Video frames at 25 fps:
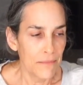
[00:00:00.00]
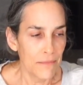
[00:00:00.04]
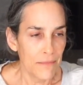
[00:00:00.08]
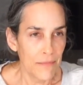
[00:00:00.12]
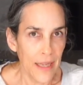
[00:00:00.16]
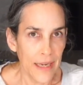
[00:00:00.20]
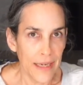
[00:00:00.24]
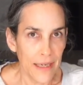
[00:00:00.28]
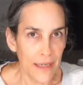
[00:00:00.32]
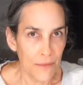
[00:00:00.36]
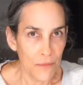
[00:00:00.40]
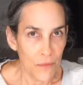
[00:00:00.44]

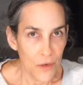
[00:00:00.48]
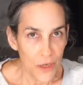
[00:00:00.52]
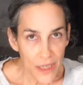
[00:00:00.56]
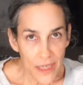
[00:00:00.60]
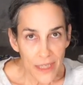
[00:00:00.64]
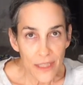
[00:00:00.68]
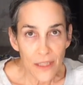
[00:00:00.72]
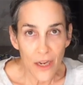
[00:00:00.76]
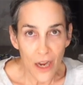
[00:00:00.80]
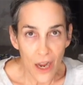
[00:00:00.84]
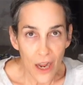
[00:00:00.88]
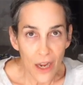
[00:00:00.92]
Like a
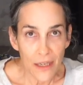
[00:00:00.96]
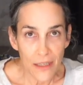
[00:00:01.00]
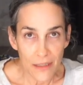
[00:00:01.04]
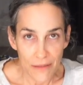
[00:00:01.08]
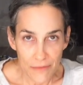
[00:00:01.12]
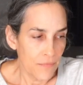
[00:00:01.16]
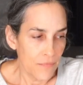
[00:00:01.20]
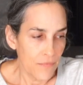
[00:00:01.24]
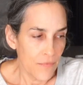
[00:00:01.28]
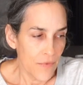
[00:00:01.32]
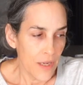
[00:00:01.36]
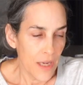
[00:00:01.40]
working dog.
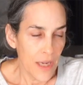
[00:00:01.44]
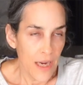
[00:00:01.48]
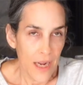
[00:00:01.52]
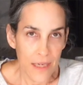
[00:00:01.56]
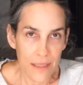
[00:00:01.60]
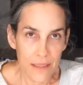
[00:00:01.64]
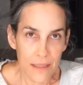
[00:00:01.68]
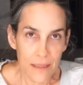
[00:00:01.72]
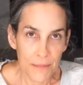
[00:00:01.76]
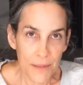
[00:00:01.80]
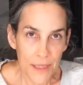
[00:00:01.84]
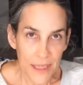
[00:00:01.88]
It
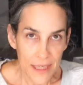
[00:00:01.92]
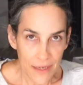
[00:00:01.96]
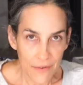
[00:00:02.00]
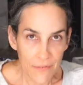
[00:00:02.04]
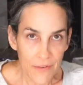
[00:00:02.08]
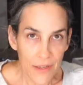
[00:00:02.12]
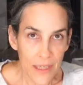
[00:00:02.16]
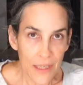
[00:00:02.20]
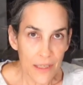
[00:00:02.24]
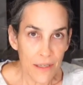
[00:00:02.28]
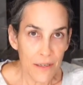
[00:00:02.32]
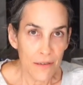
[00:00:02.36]
has to be
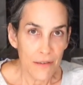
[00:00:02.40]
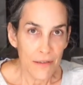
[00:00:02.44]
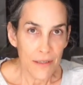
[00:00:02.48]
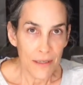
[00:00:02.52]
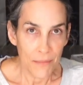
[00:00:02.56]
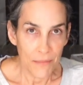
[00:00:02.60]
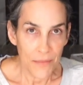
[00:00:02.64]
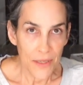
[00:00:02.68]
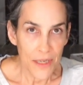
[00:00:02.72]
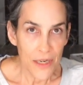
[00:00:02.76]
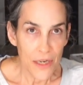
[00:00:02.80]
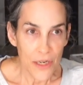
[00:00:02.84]
given
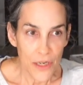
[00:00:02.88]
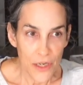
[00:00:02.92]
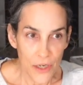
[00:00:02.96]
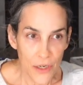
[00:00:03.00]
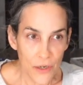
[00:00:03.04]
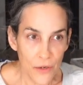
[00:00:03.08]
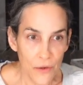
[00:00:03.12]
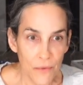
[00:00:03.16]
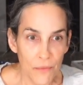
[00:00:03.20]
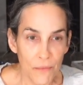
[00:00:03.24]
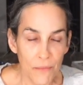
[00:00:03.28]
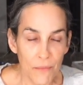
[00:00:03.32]
something to
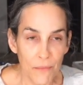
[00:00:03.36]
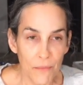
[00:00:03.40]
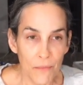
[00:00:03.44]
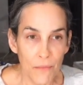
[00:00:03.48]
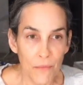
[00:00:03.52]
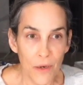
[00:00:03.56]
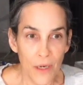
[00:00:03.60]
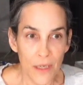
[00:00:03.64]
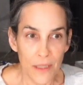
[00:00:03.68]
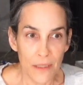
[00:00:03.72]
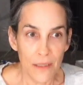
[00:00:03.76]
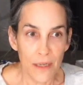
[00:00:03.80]
do
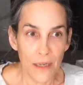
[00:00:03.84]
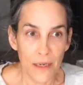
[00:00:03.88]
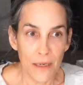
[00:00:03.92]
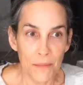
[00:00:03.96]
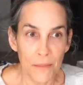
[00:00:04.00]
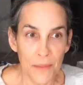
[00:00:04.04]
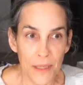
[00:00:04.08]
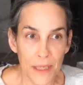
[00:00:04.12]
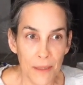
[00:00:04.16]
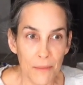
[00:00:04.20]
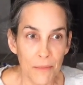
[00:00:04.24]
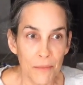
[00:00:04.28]
where it's going to
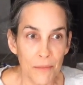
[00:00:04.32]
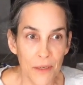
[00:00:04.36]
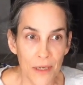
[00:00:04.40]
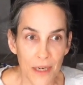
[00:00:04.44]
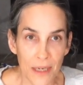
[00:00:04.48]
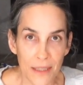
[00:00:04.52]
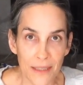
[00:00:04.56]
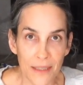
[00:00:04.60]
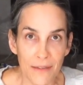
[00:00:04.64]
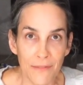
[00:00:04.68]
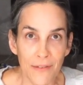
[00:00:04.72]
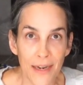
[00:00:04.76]
be
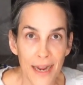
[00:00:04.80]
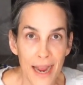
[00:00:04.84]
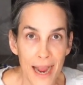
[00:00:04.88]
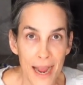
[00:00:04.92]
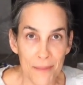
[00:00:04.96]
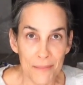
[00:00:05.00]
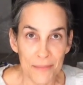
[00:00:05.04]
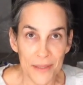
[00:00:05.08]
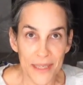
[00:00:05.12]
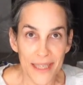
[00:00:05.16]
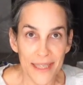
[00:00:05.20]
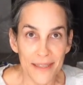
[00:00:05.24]
productive and
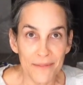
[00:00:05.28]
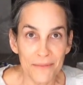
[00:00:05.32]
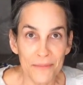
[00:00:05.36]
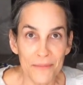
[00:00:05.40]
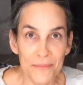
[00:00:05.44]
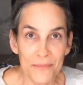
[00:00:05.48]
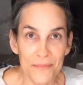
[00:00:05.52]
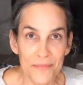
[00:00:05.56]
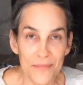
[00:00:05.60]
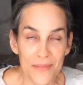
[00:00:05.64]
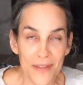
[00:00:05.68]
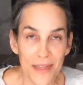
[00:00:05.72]
happy.
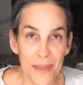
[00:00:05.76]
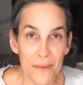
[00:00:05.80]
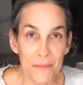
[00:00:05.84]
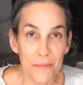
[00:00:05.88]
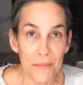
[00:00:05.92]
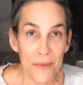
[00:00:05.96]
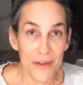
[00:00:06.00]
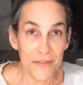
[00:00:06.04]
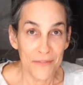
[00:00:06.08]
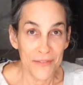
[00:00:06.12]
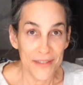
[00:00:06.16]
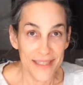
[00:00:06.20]

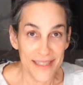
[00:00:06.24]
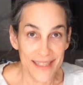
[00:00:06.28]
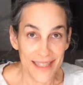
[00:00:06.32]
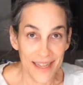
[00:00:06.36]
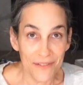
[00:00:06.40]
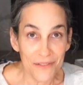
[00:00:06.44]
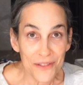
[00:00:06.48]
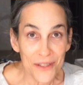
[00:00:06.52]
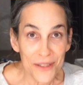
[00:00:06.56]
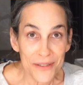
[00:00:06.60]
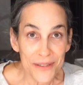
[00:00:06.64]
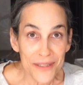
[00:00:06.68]
But if it's
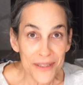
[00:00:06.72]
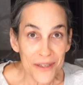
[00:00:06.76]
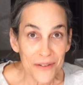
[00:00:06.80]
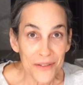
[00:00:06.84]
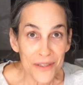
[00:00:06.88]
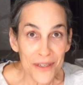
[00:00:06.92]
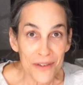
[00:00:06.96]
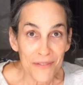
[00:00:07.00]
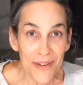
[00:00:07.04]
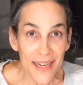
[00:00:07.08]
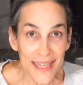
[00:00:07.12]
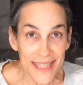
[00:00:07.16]
left to its own
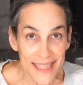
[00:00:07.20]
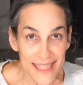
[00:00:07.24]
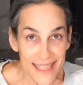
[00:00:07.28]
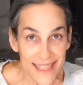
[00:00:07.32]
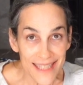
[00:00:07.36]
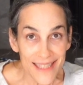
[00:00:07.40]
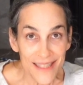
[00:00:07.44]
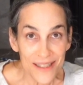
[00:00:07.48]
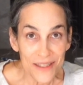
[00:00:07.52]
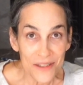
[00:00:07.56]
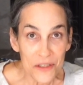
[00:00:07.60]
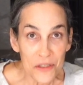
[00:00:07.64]

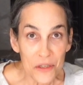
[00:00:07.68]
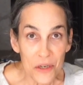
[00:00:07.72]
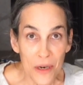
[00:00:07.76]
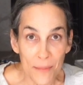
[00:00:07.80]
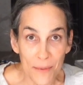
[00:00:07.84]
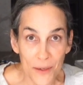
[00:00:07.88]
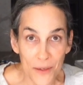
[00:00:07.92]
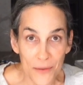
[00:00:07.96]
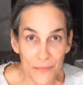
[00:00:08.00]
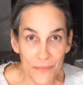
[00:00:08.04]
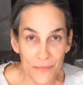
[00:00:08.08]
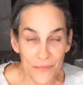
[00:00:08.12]
devices, there's
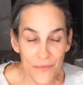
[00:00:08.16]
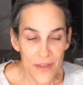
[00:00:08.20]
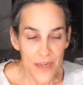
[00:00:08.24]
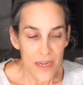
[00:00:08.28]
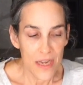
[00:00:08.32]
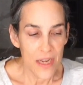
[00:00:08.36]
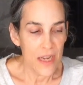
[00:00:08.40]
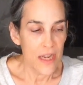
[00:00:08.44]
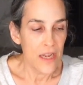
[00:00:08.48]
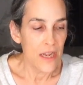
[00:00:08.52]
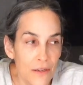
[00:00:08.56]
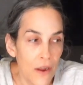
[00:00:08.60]
trouble.
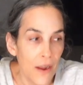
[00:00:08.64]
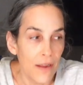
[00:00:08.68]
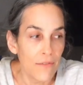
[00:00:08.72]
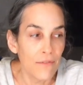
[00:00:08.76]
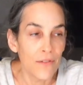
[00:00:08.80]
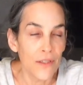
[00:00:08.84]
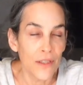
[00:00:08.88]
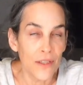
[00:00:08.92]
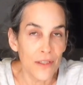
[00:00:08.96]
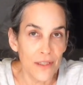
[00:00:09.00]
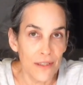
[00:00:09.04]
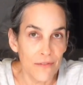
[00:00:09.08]
So I've
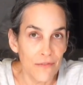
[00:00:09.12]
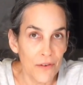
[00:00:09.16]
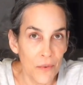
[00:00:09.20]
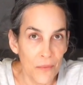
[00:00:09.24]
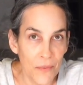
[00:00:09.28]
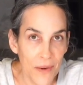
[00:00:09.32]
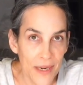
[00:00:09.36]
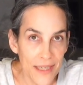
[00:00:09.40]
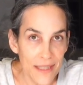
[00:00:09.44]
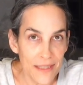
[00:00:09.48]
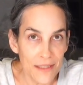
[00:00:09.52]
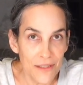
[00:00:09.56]
learned different
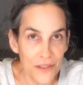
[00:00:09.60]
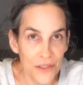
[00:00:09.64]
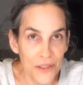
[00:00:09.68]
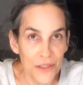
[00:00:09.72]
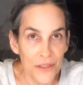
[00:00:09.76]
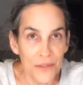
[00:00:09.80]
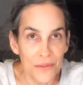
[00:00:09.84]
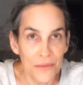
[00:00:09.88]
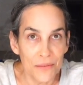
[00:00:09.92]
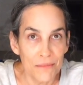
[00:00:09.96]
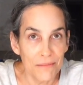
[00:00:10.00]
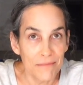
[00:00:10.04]
ways
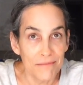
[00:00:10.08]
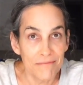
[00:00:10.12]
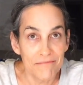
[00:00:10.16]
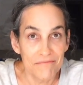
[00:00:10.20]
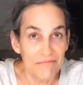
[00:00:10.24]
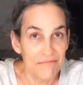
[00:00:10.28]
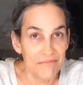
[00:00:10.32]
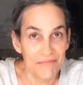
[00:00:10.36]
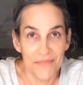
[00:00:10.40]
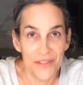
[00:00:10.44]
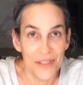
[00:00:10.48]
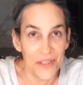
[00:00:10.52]
to
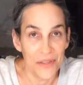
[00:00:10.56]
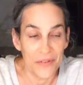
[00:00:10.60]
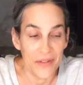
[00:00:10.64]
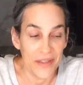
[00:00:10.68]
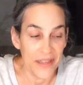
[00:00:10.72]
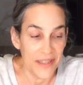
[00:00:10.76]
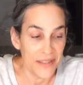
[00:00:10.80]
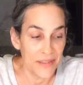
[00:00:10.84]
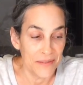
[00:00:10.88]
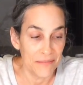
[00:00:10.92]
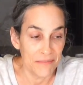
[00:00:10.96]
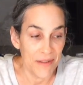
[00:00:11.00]
do
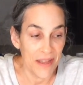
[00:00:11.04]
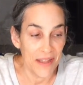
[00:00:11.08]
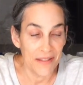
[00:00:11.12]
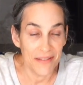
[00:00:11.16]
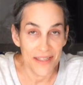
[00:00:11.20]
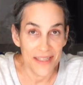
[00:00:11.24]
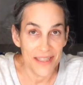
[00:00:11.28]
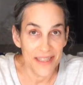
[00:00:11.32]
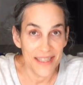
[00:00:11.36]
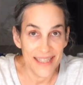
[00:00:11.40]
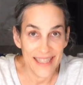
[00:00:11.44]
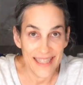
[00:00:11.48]
this. And
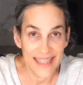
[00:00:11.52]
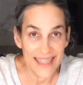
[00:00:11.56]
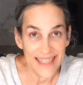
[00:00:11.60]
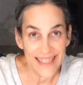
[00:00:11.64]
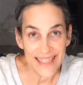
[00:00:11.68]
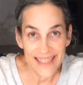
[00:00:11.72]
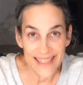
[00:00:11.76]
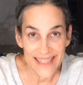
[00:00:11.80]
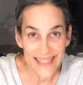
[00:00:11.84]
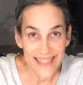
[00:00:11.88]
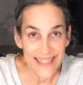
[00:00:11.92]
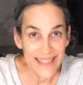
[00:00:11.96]
this is the
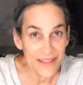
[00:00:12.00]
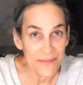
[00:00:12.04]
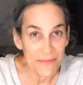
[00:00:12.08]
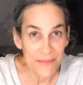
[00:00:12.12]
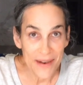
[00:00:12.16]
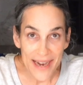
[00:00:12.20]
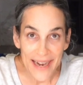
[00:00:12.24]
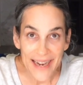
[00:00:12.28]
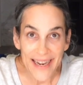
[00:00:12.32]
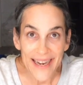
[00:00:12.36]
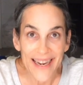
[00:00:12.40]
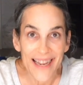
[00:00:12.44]
easiest
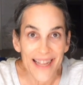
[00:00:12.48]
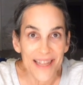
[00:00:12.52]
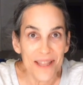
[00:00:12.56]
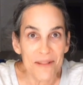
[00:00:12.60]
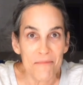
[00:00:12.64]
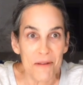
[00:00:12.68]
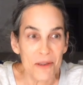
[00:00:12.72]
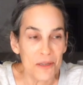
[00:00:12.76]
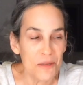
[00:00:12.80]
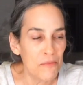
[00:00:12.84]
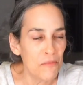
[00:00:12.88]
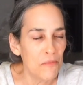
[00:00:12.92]
way and the
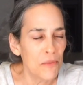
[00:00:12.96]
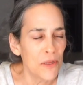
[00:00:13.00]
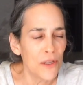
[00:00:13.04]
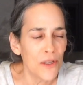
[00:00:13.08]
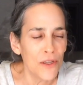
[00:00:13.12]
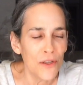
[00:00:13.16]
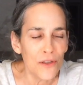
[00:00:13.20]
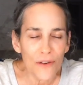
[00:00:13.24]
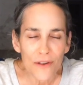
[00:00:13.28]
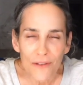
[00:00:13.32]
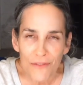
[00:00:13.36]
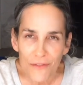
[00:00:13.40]
most
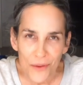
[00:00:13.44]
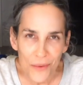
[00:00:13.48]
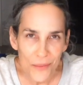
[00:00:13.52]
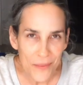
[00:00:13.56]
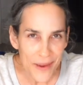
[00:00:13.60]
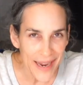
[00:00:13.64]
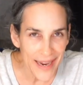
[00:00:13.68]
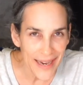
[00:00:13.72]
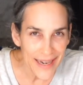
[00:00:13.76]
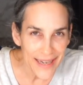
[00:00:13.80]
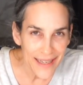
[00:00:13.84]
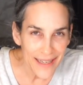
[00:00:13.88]
beautiful
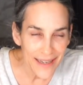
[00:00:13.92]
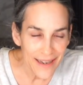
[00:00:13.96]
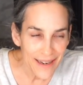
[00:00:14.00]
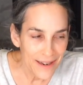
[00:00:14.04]
way.